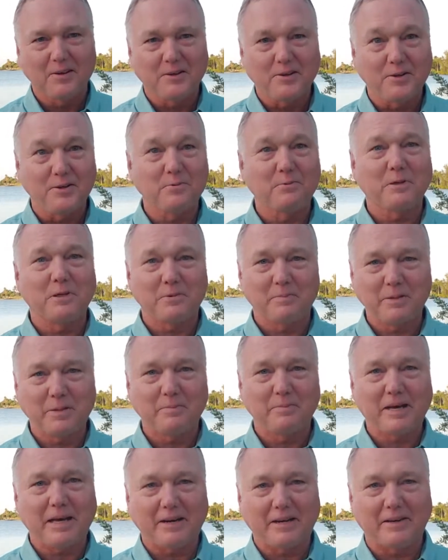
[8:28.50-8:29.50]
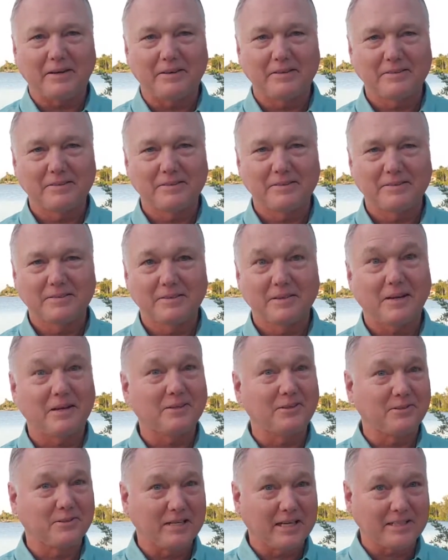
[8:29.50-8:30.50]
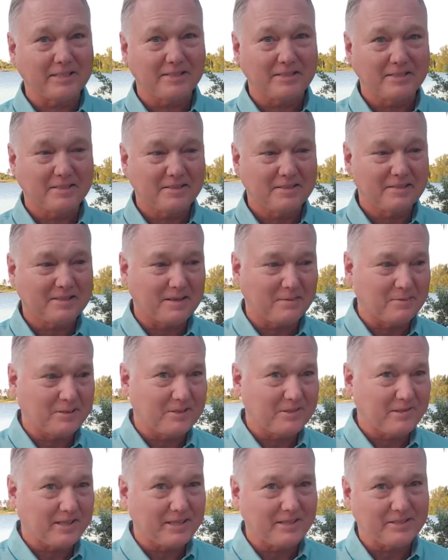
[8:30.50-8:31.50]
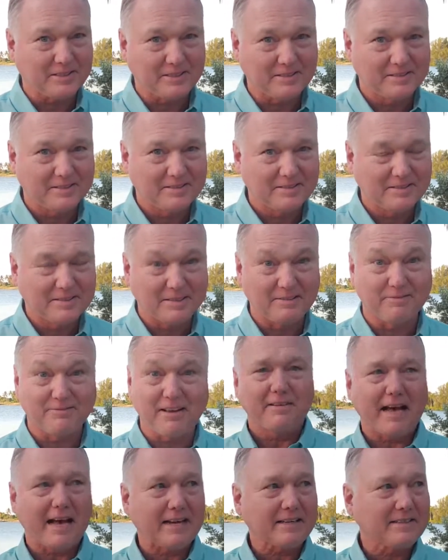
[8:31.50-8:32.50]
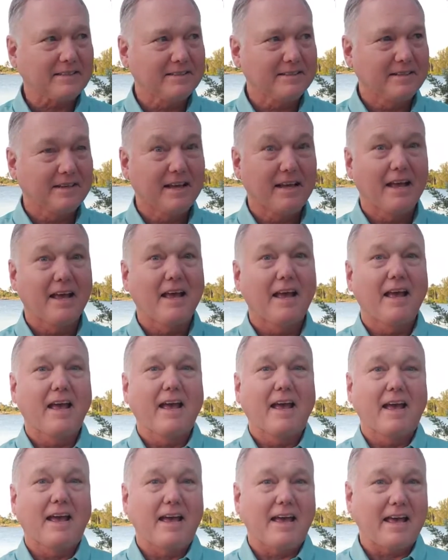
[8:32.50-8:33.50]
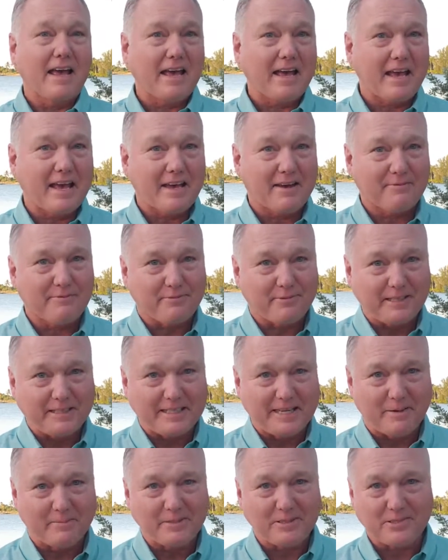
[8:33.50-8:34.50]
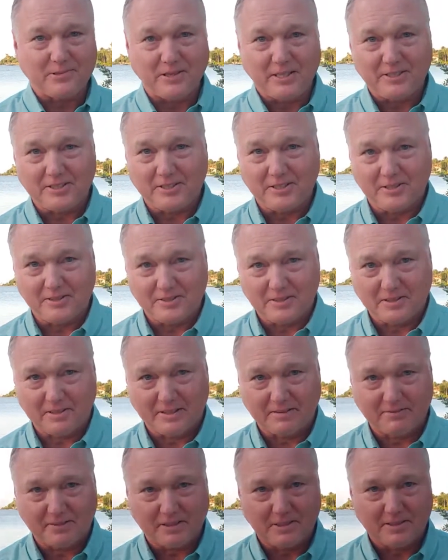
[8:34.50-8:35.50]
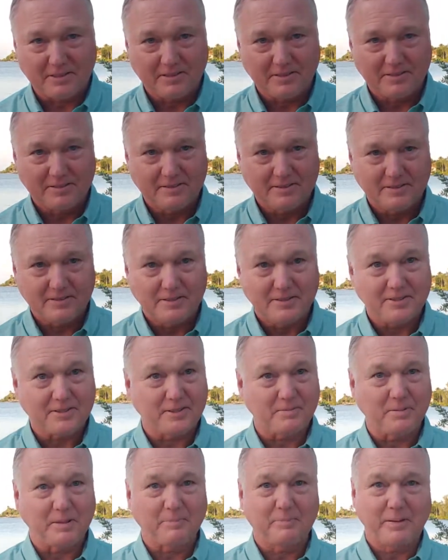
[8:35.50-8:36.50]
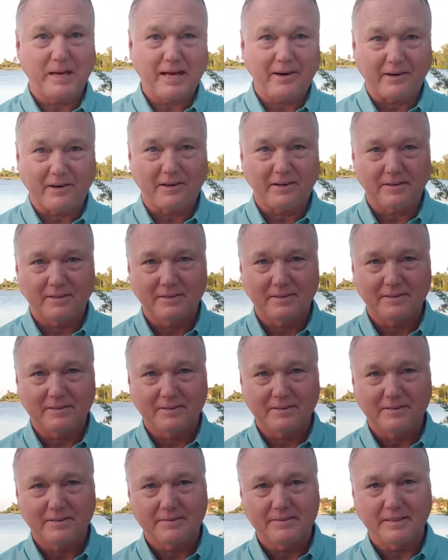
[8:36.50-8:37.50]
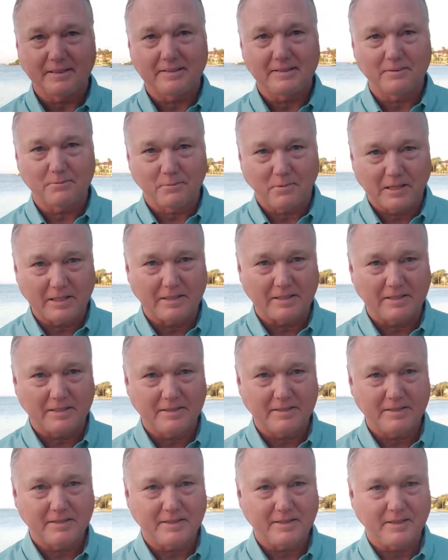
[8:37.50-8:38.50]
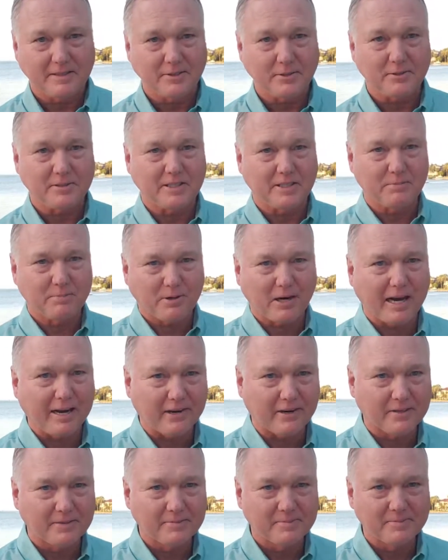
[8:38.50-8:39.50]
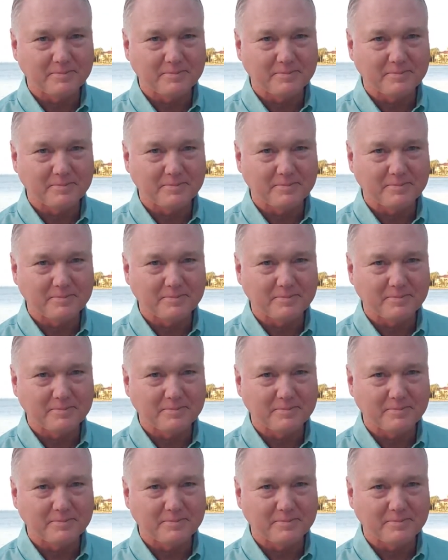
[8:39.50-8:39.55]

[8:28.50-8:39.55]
you will be better on your next demonstration. In fact, every demonstration you deliver should be better than the one you did prior.